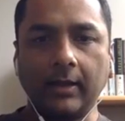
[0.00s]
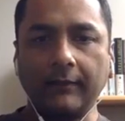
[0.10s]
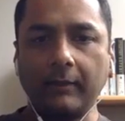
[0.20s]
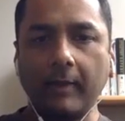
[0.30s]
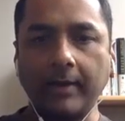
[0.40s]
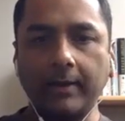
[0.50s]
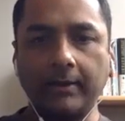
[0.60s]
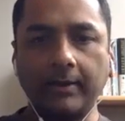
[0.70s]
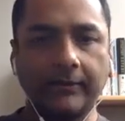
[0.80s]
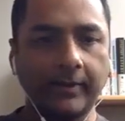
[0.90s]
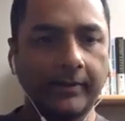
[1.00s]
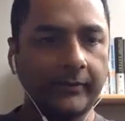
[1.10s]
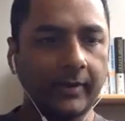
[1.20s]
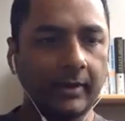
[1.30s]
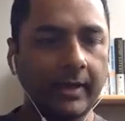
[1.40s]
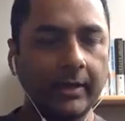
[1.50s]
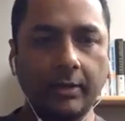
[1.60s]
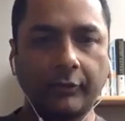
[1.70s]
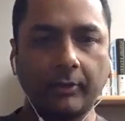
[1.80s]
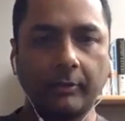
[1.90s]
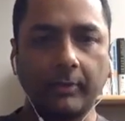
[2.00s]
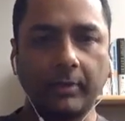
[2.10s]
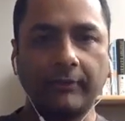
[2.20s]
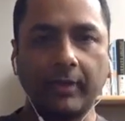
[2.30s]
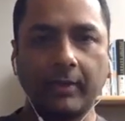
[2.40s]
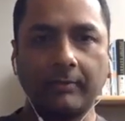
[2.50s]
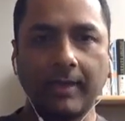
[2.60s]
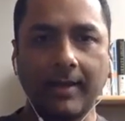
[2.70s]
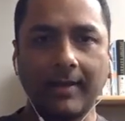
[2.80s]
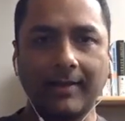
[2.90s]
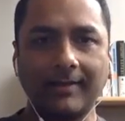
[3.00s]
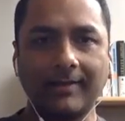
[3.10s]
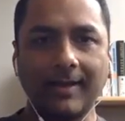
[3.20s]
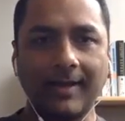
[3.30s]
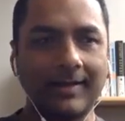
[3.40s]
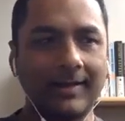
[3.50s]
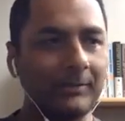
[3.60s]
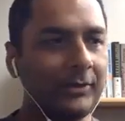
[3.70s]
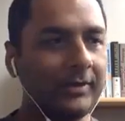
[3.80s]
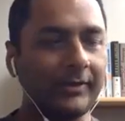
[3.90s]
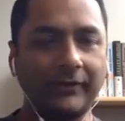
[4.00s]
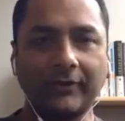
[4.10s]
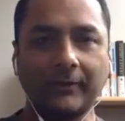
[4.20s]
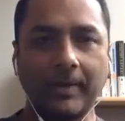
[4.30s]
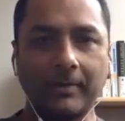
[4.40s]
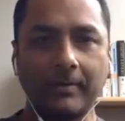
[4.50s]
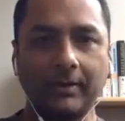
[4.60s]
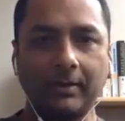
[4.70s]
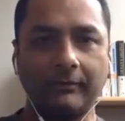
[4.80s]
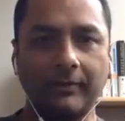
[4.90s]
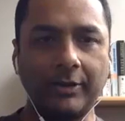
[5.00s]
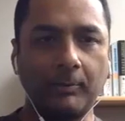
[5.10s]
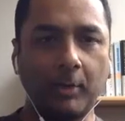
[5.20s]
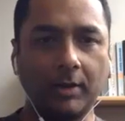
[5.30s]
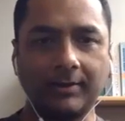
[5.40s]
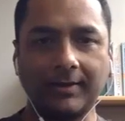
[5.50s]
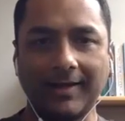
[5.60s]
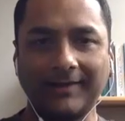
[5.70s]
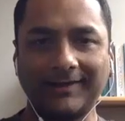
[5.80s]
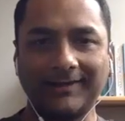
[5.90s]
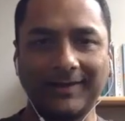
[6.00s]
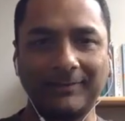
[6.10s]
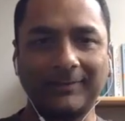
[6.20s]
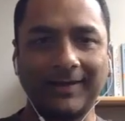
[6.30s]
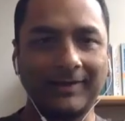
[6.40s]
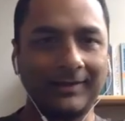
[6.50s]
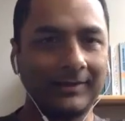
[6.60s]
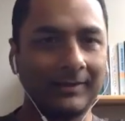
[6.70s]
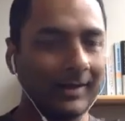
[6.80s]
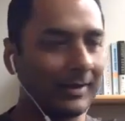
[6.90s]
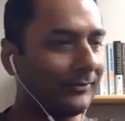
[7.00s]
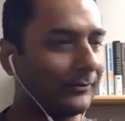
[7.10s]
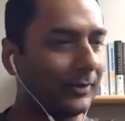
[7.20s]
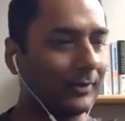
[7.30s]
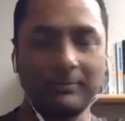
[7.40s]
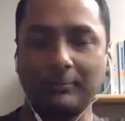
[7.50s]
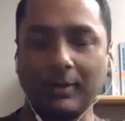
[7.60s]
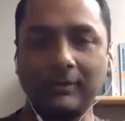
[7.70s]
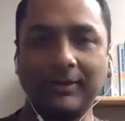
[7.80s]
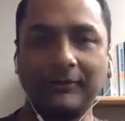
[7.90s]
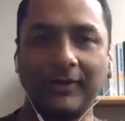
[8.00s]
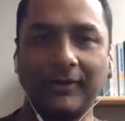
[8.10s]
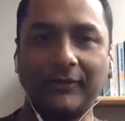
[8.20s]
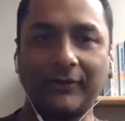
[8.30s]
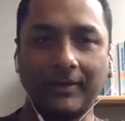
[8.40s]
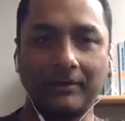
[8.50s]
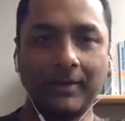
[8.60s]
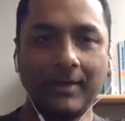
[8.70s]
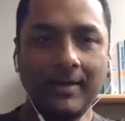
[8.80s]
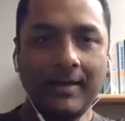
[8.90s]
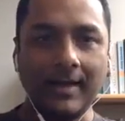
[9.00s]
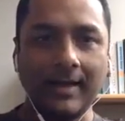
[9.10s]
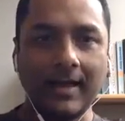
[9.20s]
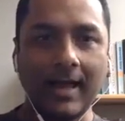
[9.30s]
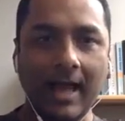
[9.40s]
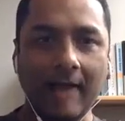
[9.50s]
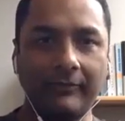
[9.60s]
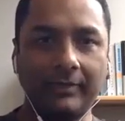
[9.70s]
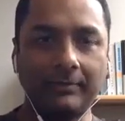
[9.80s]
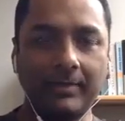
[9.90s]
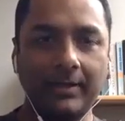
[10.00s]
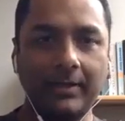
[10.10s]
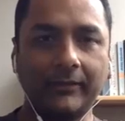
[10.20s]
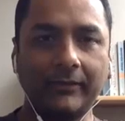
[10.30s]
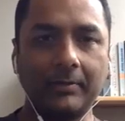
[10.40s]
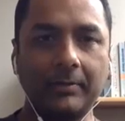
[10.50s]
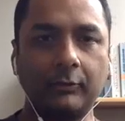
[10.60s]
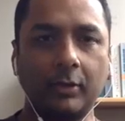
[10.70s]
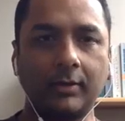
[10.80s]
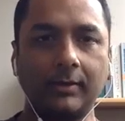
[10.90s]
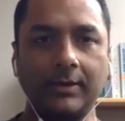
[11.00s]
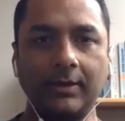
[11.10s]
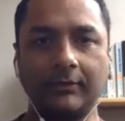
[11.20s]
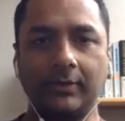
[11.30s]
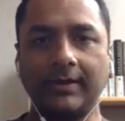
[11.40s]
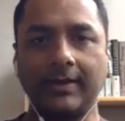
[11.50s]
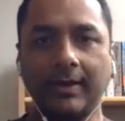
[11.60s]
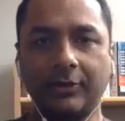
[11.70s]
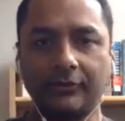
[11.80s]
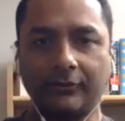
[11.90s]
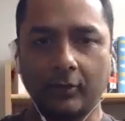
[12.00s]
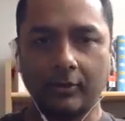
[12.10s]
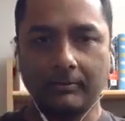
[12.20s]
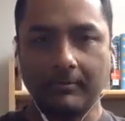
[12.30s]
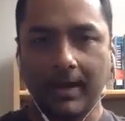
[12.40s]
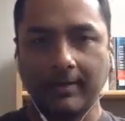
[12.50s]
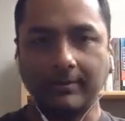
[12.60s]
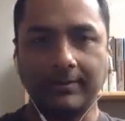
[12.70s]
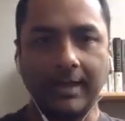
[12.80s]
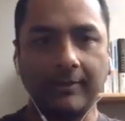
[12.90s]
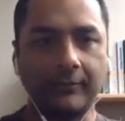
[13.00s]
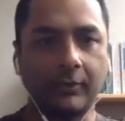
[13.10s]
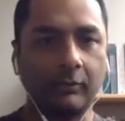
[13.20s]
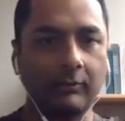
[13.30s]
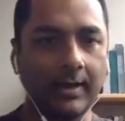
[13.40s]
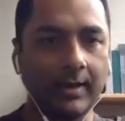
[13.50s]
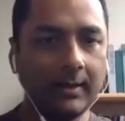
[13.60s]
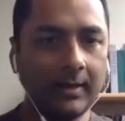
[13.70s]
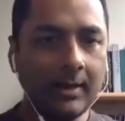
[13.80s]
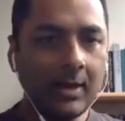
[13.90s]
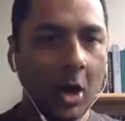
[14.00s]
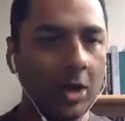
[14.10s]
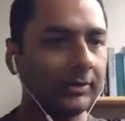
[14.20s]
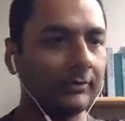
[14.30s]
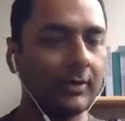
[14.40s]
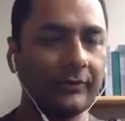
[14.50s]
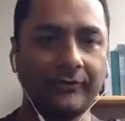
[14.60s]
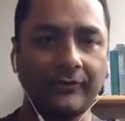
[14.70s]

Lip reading: everybody. This is Venkat from Ribbon Farm, and I am doing this experimental video podcast type thing for probably the first time. And I have with me Simon Wardley of the Leading Edge Forum and Dave Gray, author of